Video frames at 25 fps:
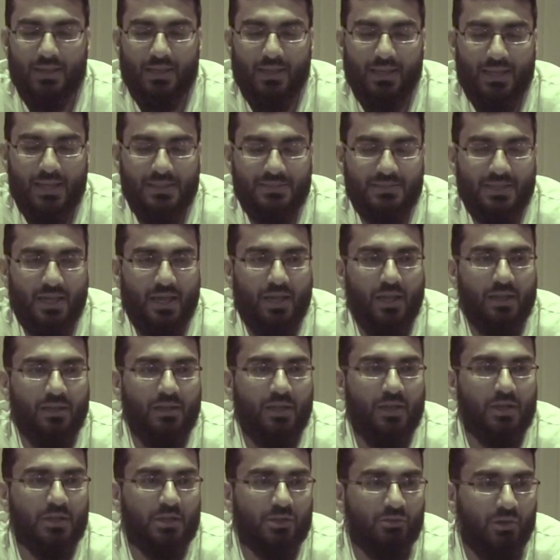is that
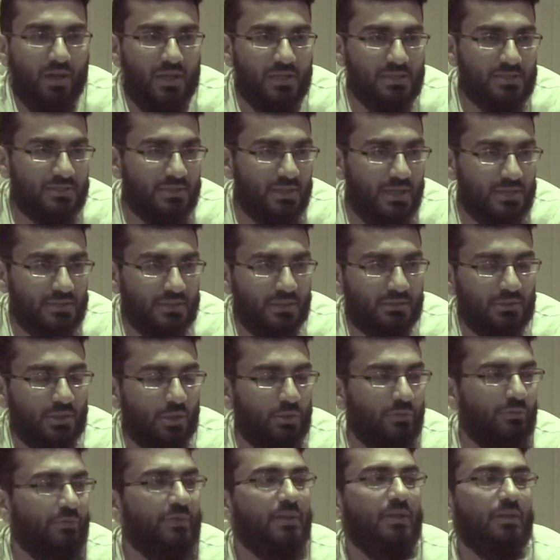Allah grants us the
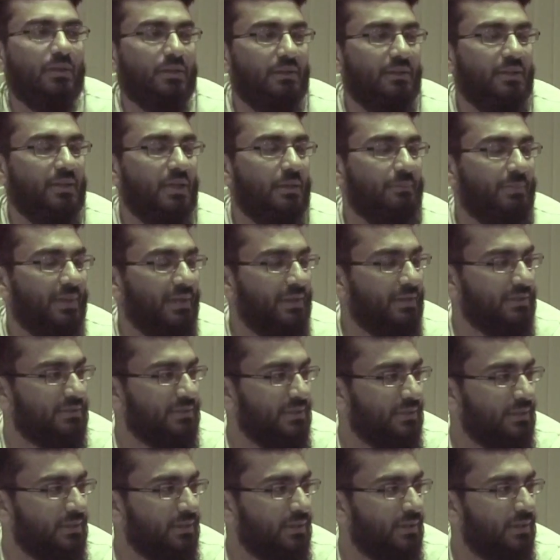tawfiq, the
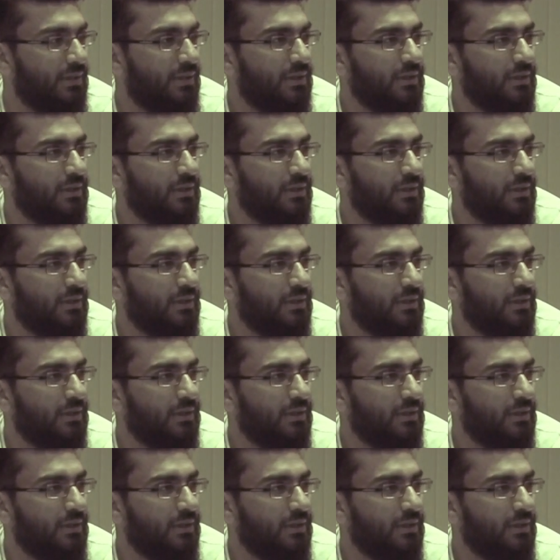ability